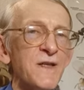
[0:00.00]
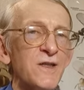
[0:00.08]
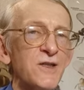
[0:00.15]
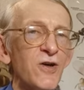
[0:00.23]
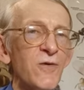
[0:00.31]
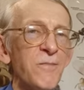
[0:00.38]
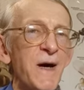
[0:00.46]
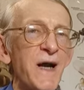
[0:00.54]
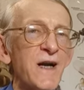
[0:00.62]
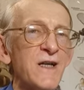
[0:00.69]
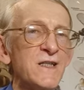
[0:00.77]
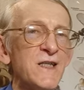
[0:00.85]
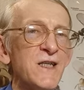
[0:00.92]
So
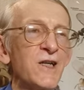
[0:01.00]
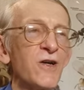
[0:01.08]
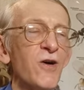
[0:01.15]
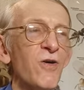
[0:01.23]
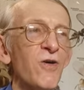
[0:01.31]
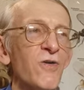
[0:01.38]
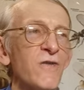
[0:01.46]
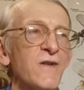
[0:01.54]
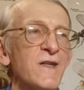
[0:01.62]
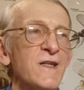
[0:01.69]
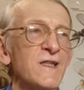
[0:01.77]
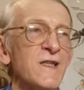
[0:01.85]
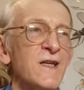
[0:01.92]
parasitic on
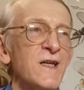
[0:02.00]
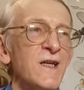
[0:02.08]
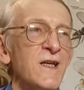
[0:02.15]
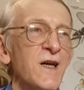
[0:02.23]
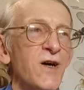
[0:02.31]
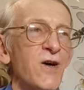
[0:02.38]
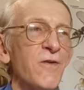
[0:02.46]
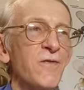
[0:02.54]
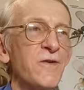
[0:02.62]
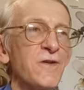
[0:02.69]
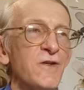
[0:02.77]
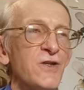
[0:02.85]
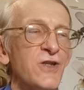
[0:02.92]
this of a
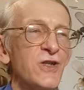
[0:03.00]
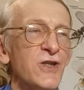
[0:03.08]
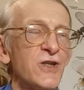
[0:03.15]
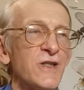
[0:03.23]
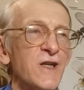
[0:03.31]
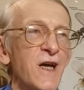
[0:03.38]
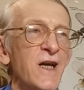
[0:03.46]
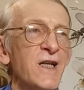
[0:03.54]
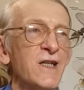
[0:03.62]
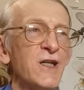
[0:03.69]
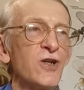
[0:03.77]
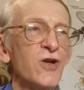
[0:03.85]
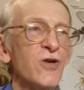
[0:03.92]
genus
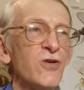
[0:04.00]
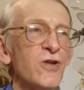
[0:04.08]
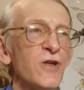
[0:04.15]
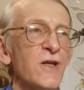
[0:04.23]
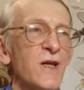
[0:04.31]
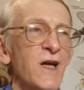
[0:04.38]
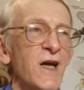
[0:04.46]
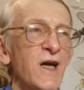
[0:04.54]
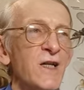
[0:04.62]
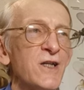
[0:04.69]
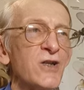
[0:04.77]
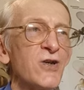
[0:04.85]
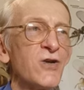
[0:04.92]
Entodon,
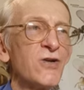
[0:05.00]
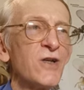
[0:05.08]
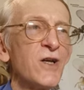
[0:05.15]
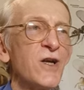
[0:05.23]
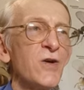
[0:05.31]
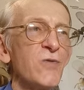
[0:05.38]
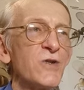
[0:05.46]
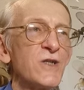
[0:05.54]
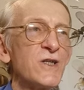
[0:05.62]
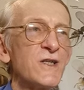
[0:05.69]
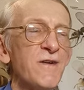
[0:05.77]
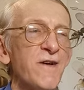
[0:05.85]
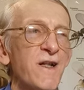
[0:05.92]
which is
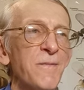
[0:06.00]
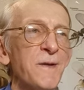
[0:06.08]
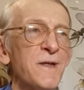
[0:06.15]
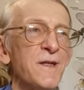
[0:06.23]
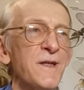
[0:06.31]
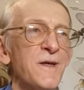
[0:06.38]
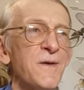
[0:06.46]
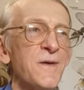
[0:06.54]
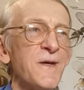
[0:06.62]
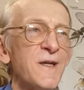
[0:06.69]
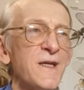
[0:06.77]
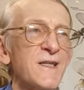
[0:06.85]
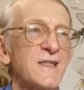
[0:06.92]
developing
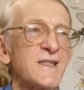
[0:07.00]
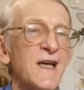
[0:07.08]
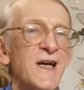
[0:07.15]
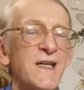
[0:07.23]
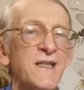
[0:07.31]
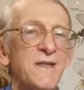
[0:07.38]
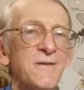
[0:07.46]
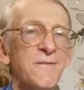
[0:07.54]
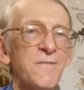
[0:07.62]
inside